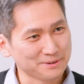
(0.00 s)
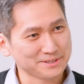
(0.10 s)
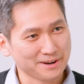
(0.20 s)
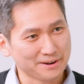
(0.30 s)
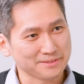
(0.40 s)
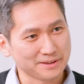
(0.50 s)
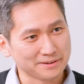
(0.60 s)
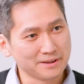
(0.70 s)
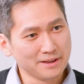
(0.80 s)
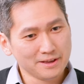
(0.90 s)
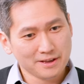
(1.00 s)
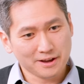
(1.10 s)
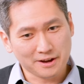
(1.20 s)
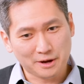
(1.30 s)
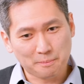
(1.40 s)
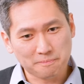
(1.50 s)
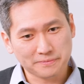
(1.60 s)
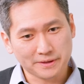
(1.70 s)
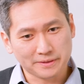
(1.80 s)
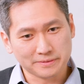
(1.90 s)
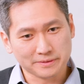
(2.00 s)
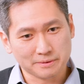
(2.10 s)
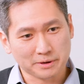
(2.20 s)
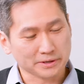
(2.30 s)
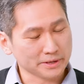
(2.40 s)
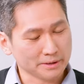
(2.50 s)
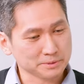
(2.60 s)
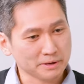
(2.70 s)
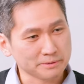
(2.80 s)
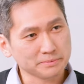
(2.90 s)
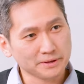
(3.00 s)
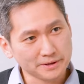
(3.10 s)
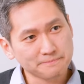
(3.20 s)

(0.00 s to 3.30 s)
much higher than their market caps might imply.